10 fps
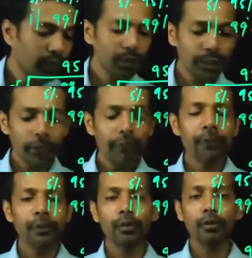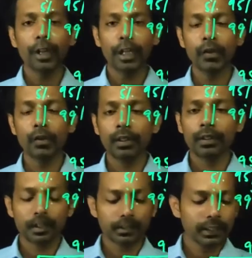So if your value
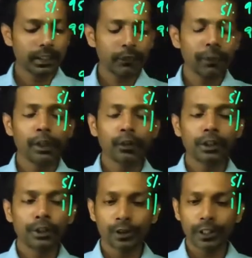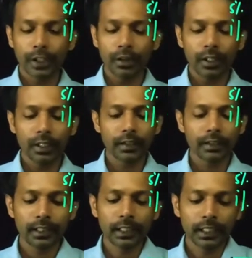is the t value that you calculate, it
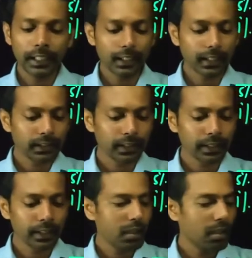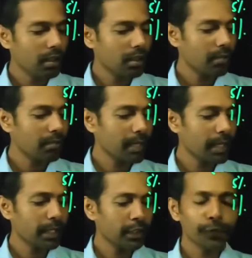is greater than
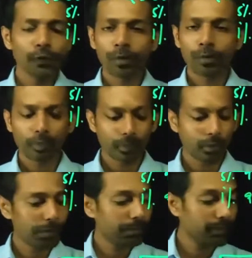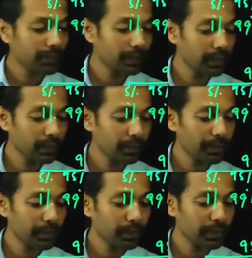minus 4 or here is
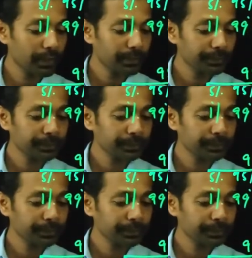plus, okay,